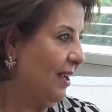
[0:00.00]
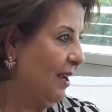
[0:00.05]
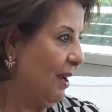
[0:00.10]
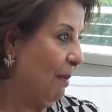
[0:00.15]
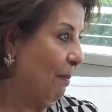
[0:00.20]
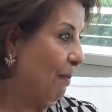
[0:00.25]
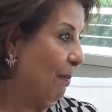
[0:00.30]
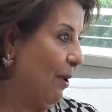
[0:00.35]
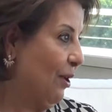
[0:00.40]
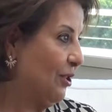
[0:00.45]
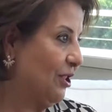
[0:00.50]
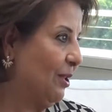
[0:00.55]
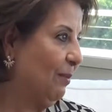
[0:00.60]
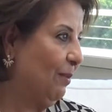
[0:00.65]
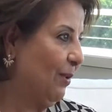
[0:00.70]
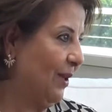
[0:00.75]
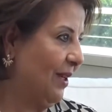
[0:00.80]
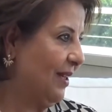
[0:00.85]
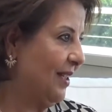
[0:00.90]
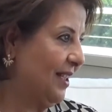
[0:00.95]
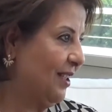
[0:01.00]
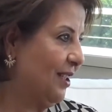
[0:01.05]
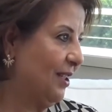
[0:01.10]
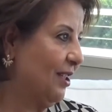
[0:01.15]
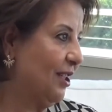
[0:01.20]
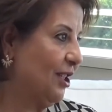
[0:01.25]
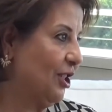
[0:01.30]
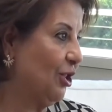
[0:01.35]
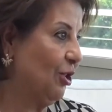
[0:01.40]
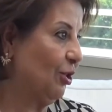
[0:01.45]
impossible, it's,
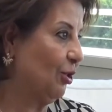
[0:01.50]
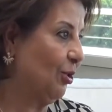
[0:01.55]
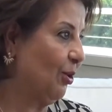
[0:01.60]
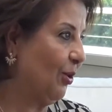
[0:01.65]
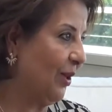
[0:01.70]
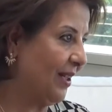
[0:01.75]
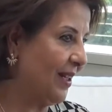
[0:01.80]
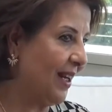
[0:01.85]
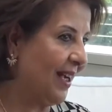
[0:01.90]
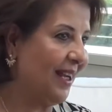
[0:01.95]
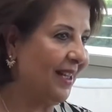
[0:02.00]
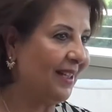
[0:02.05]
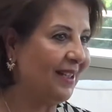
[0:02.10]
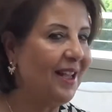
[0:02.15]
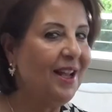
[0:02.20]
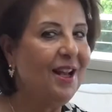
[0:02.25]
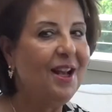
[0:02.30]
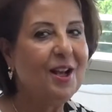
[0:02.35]
it's not going right.